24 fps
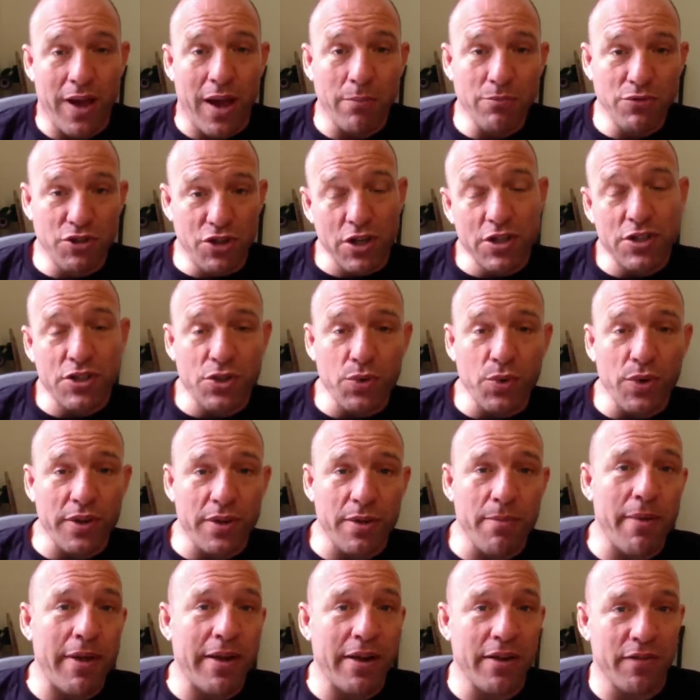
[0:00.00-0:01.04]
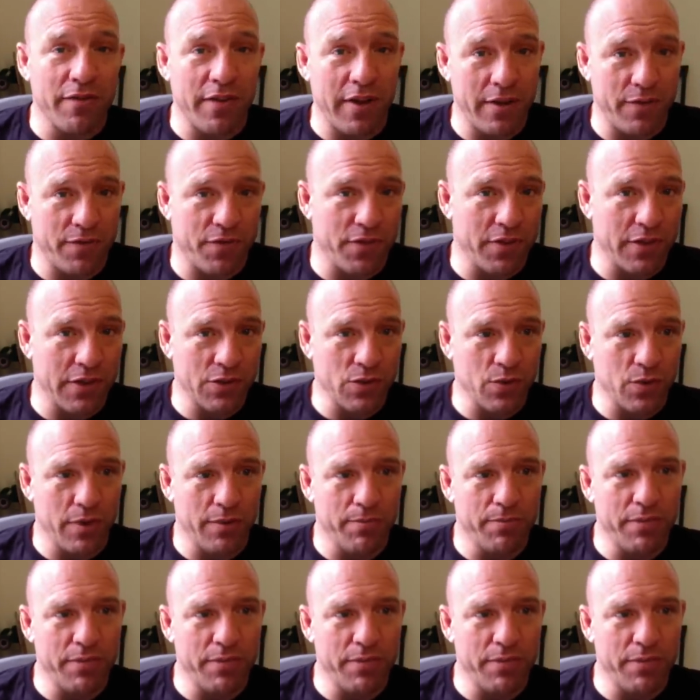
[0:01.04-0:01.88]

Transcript: I'm just doing the main event for this one